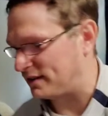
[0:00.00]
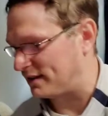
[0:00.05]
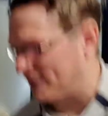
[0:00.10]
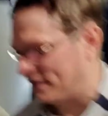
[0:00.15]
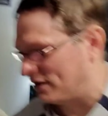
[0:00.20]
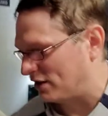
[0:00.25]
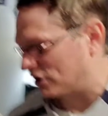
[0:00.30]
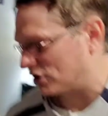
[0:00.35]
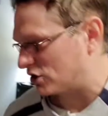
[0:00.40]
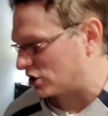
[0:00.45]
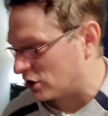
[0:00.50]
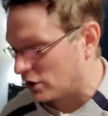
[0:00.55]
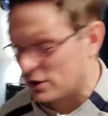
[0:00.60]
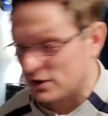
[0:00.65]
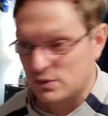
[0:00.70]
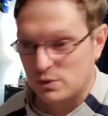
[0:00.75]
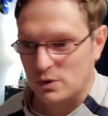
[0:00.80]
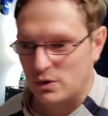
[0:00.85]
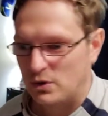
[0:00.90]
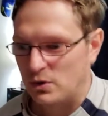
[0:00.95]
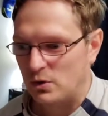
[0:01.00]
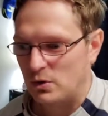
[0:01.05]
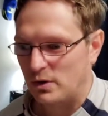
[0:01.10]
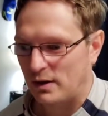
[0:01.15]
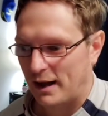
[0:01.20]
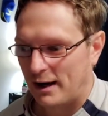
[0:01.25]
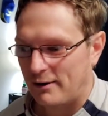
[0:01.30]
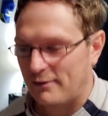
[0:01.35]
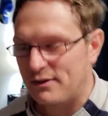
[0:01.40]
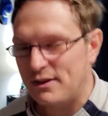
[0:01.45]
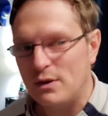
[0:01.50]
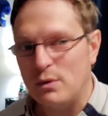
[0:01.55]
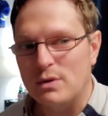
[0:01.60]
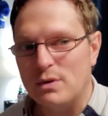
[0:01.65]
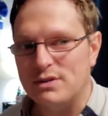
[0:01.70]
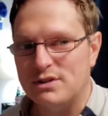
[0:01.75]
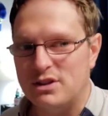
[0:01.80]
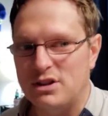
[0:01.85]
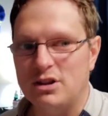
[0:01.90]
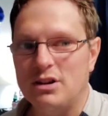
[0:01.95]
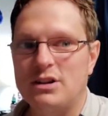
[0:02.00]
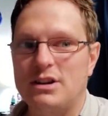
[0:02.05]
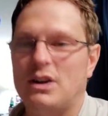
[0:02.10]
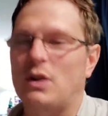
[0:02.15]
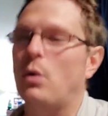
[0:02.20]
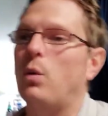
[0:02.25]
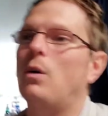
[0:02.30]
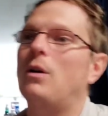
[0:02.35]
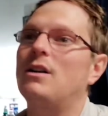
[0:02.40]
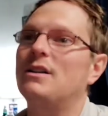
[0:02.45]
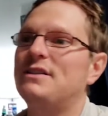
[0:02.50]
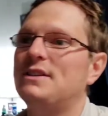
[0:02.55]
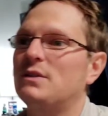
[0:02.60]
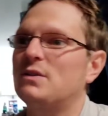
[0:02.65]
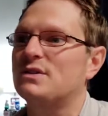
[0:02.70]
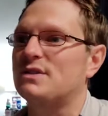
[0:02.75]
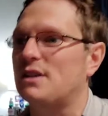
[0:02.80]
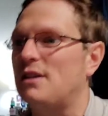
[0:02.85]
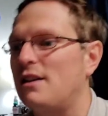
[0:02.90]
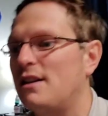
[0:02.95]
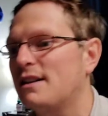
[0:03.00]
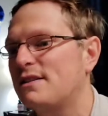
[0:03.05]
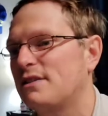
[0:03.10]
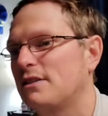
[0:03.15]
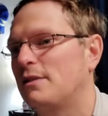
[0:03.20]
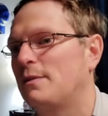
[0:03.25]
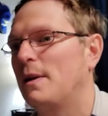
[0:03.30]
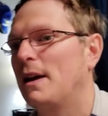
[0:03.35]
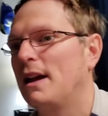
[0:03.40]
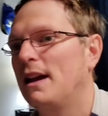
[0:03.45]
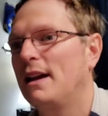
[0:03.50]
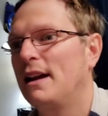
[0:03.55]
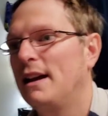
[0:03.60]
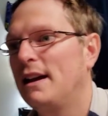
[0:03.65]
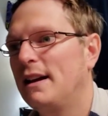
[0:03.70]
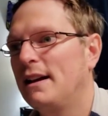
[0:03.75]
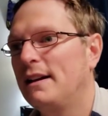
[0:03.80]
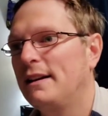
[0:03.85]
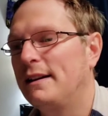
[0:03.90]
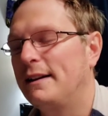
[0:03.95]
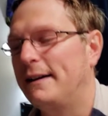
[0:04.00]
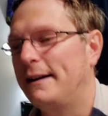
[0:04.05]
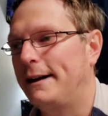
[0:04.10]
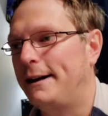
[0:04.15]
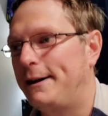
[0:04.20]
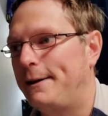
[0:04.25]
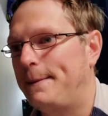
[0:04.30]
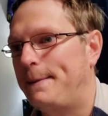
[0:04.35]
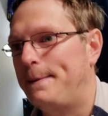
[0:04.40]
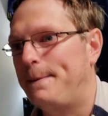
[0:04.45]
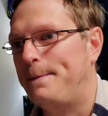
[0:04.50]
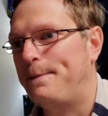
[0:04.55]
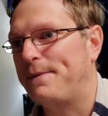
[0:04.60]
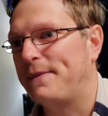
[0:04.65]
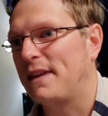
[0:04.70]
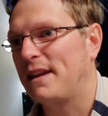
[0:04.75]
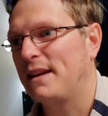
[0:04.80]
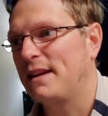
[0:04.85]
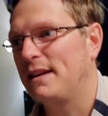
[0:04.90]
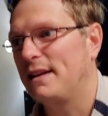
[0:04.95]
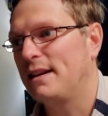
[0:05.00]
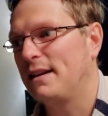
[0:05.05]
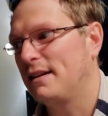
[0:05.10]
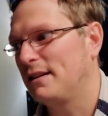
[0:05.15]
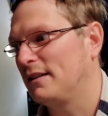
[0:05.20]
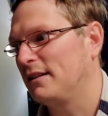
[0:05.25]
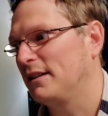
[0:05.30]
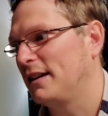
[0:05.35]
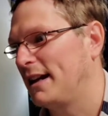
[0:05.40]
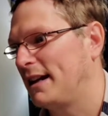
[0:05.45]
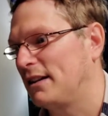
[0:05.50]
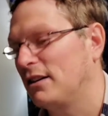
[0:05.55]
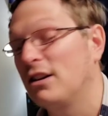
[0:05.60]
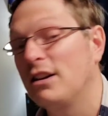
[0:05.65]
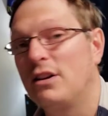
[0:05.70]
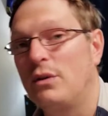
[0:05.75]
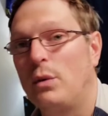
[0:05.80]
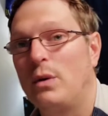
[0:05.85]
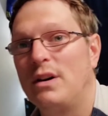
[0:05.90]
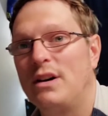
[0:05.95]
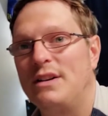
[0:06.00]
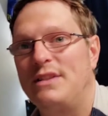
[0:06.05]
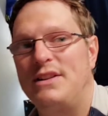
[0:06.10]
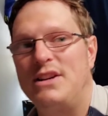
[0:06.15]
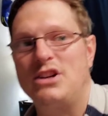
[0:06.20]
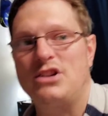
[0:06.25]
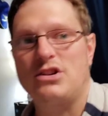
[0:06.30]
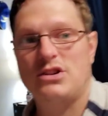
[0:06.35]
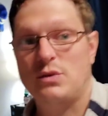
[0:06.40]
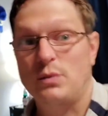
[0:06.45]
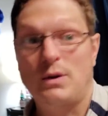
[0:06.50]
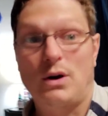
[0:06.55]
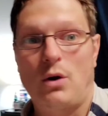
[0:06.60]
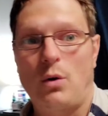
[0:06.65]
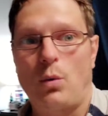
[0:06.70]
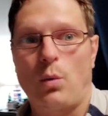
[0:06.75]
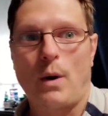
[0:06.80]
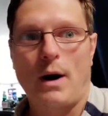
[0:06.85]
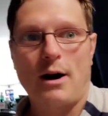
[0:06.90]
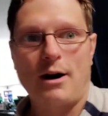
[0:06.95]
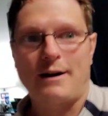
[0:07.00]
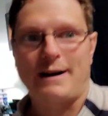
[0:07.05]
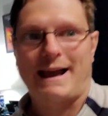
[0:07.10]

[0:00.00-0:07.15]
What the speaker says: The shirts were cool. Everything was good. The quality was awesome. Like look at one of the t-shirts. We don't wear it.